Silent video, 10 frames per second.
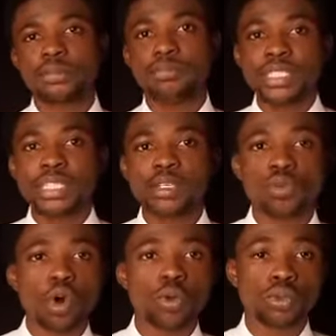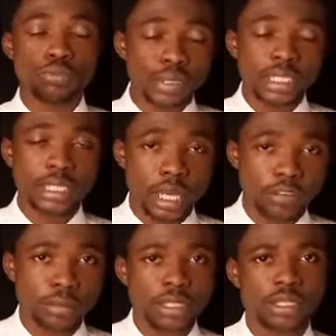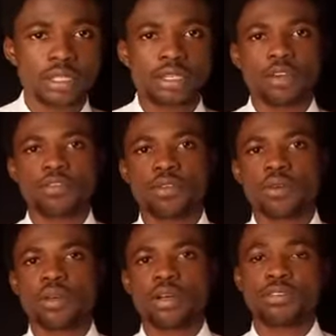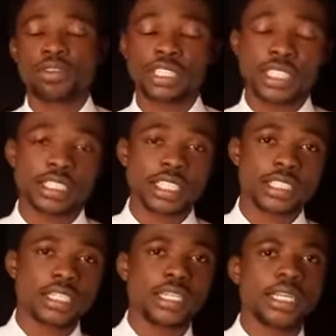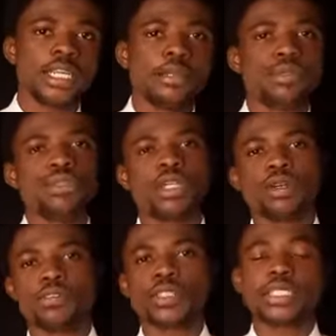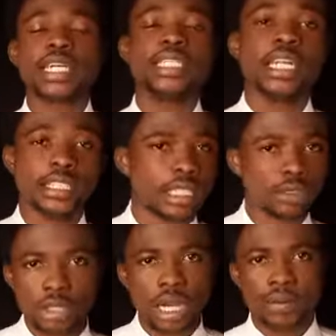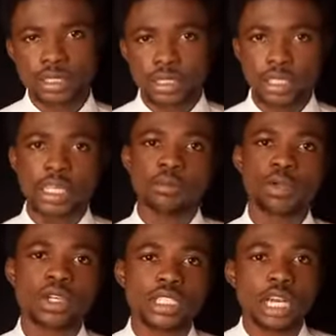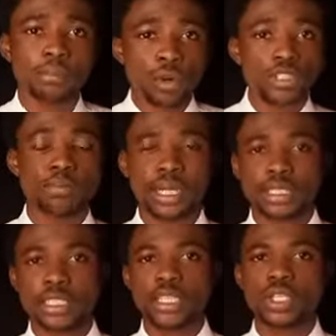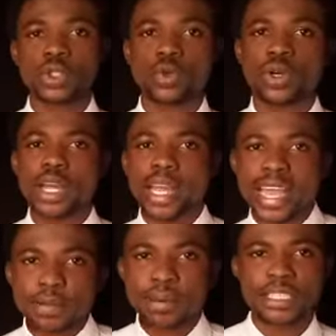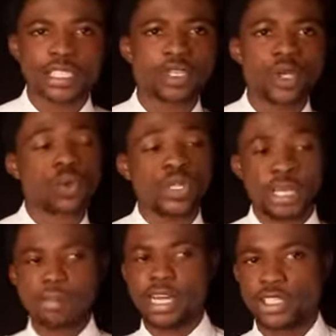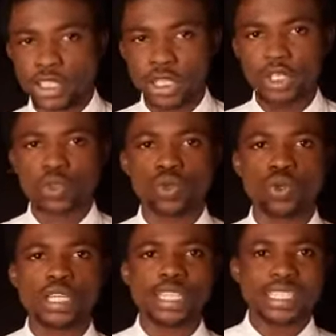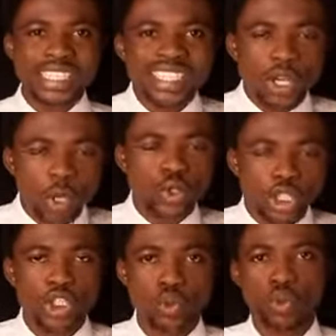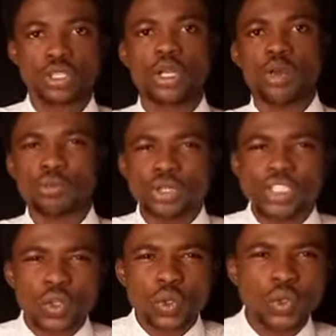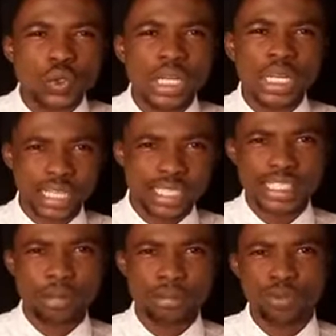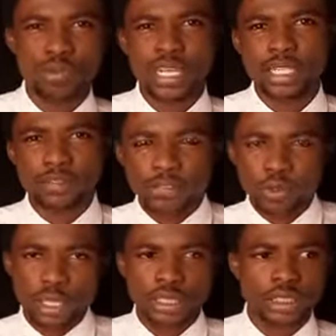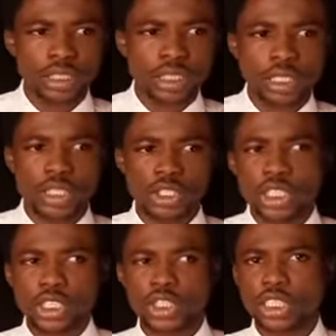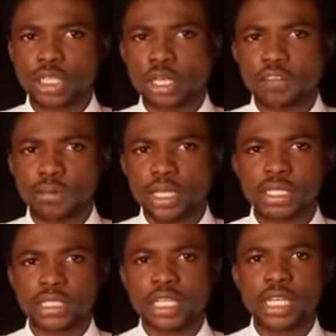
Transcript: be or would be in government for instance, let's say a period of 10 years. There is no guarantee because they are multi-party, so any party could emerge. So this also leads to what? Political instability, whereby frequent change in government